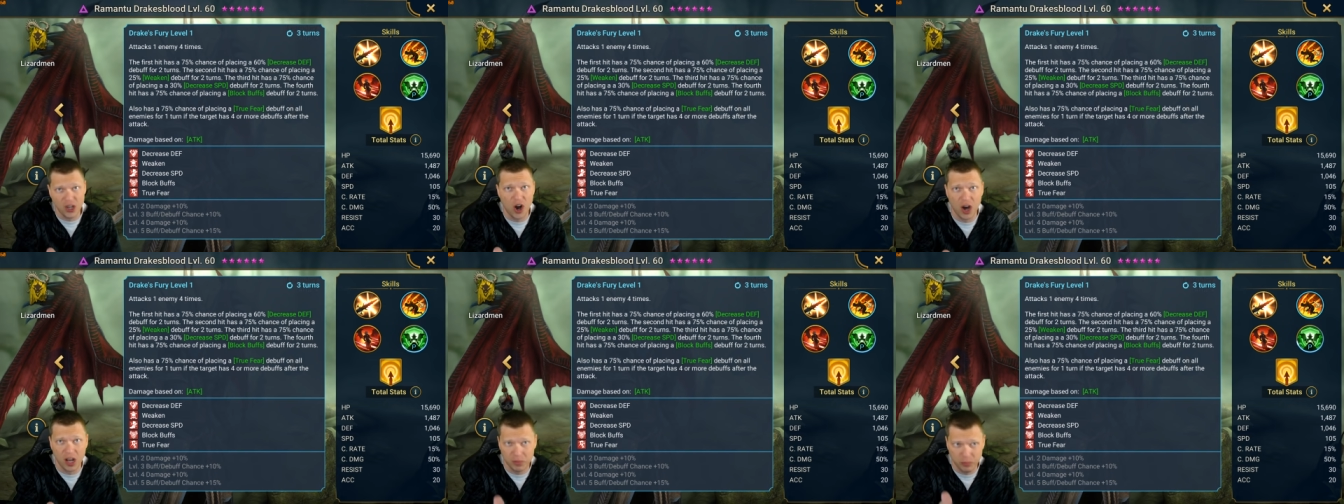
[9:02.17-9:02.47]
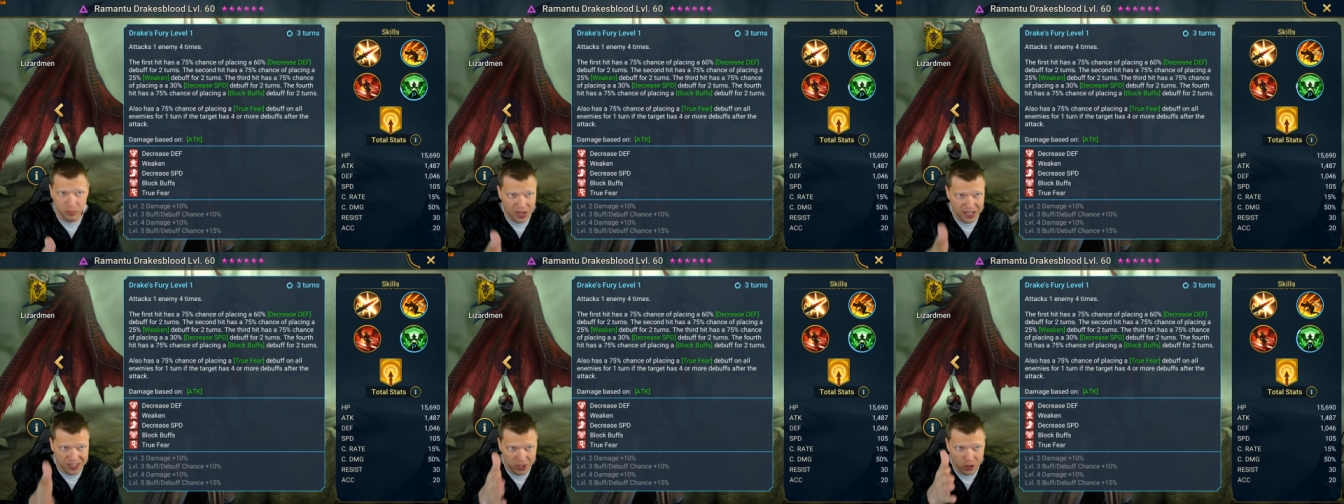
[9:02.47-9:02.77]
on and
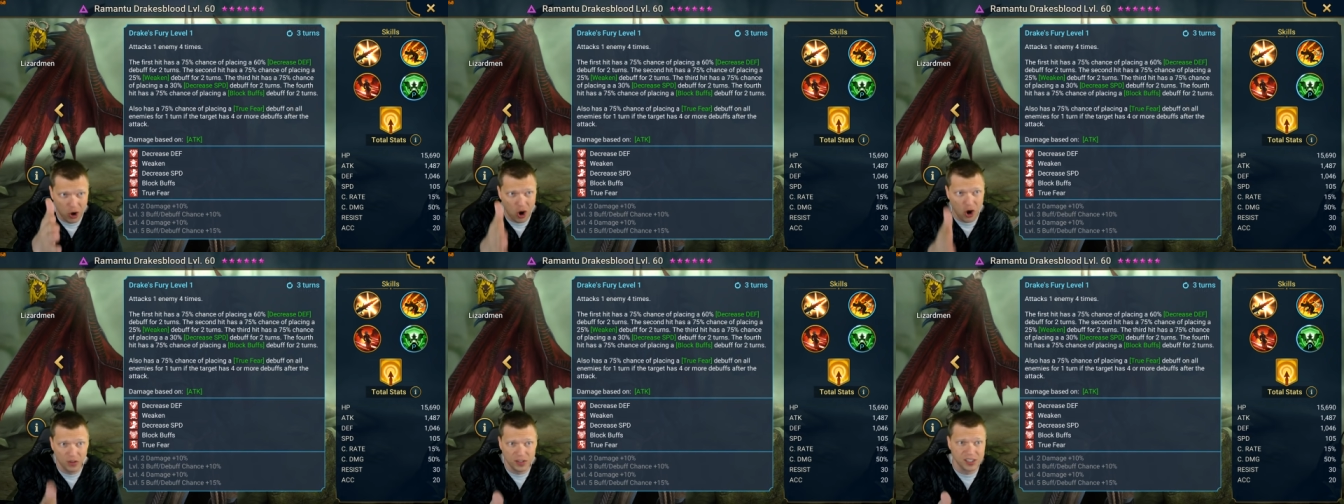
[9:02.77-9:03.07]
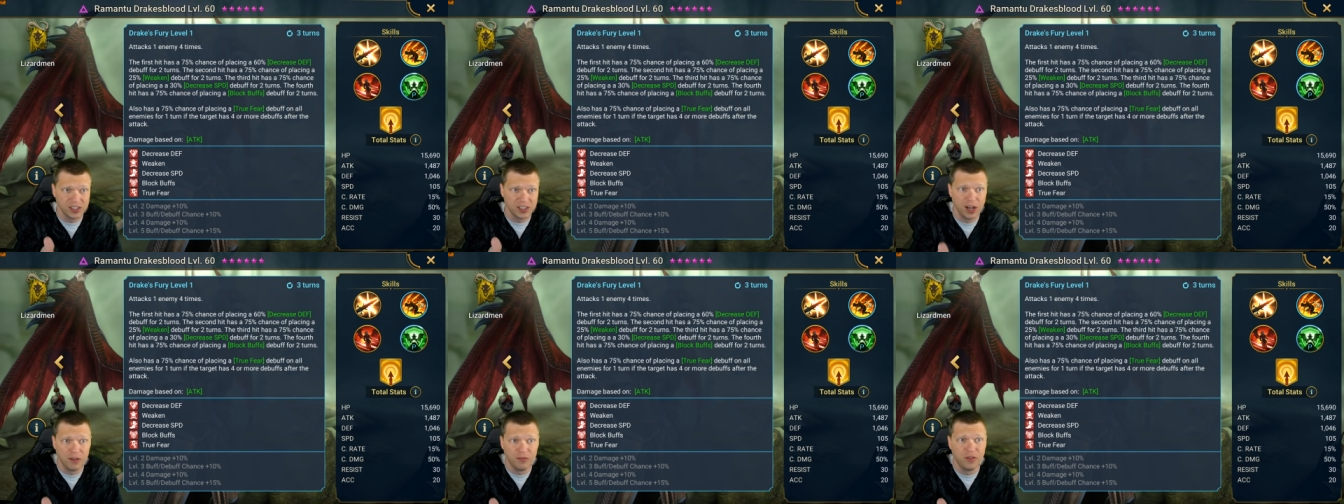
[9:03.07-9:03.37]
placing all
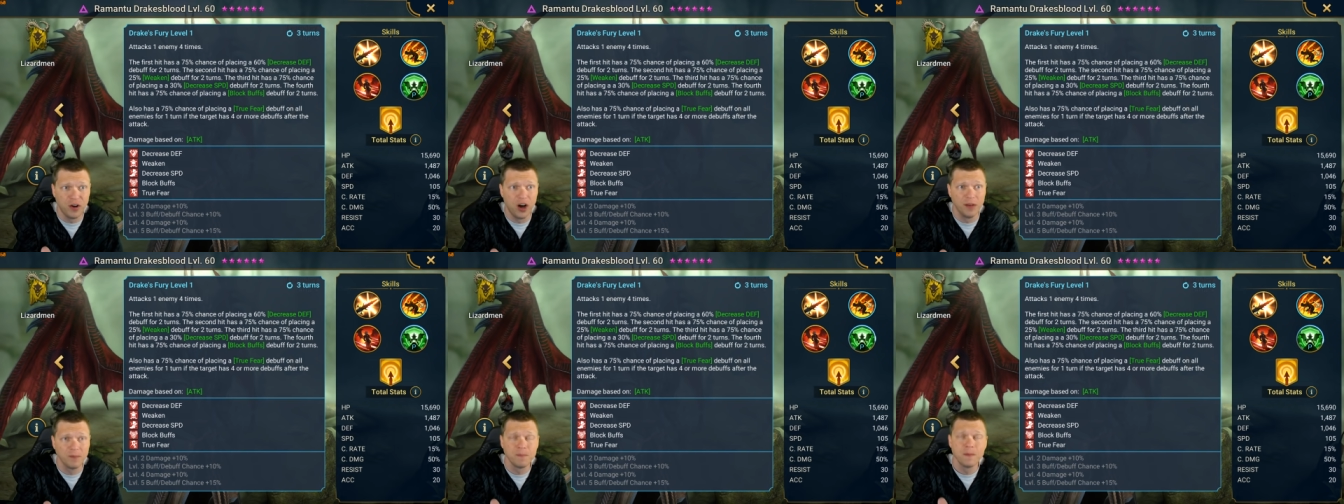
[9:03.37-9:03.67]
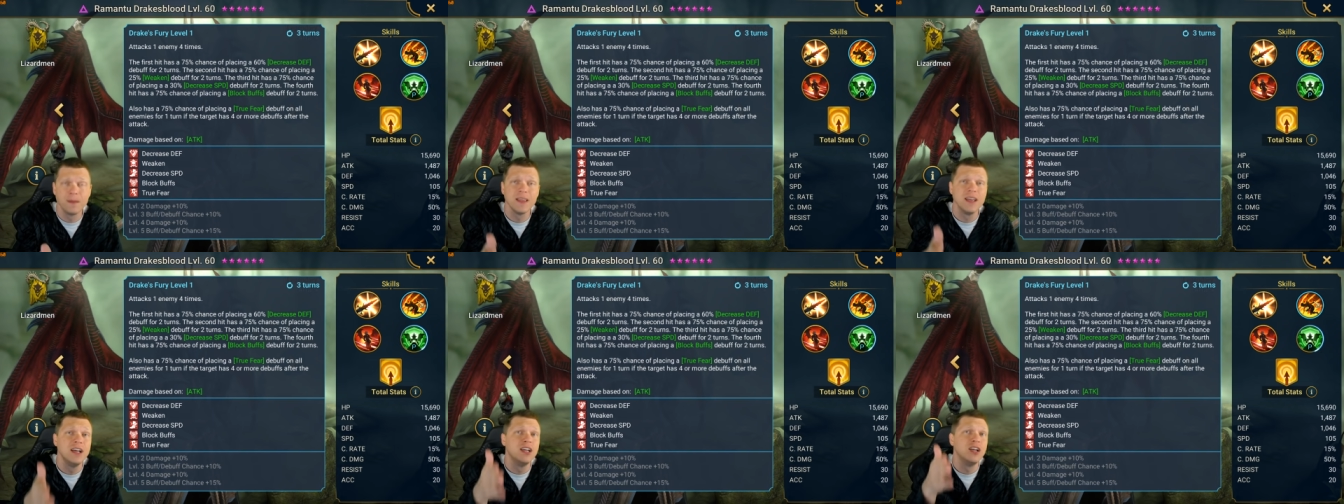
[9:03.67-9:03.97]
this stuff on
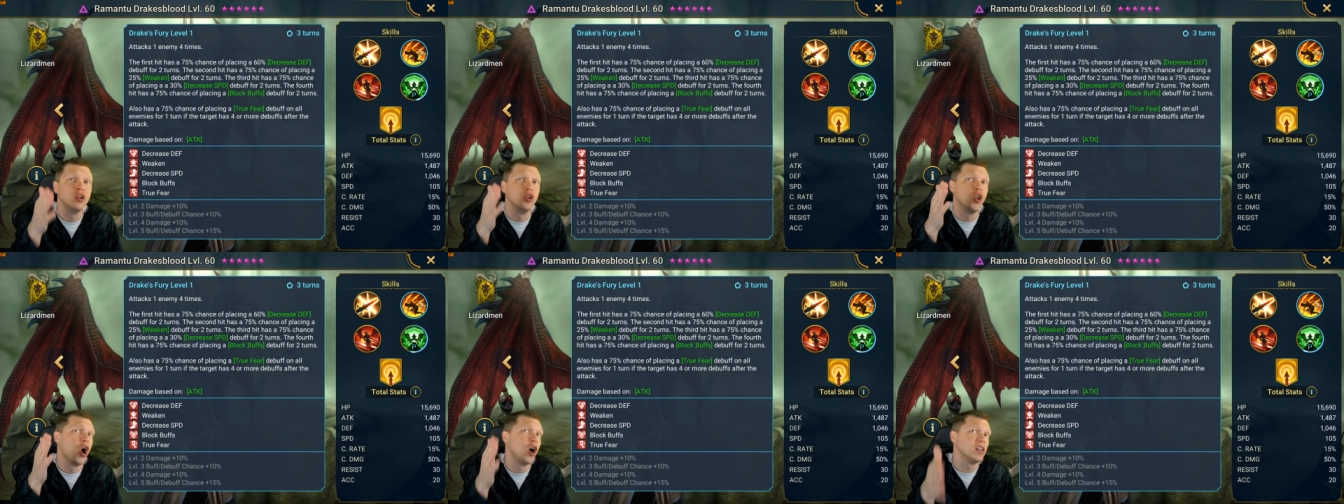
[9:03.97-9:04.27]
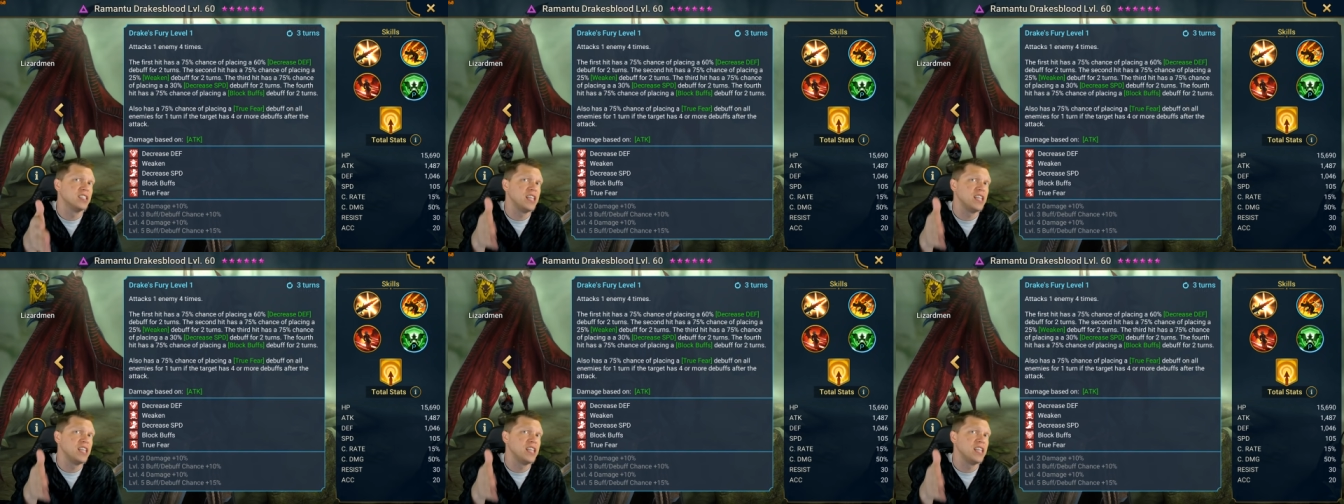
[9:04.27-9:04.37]
long